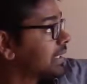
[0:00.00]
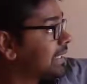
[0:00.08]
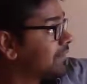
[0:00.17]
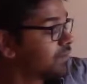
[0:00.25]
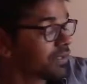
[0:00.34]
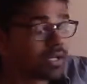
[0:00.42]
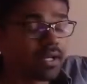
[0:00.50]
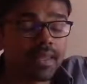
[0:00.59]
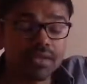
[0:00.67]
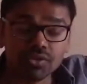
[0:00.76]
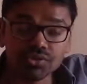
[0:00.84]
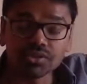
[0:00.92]
keyword
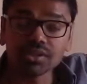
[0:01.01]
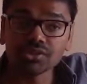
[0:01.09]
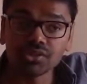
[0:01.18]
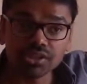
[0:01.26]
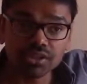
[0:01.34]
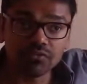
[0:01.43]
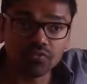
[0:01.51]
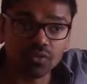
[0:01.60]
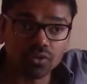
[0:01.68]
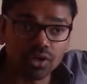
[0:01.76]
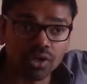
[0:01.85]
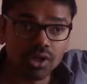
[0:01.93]
that users are searching
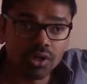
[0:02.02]
for,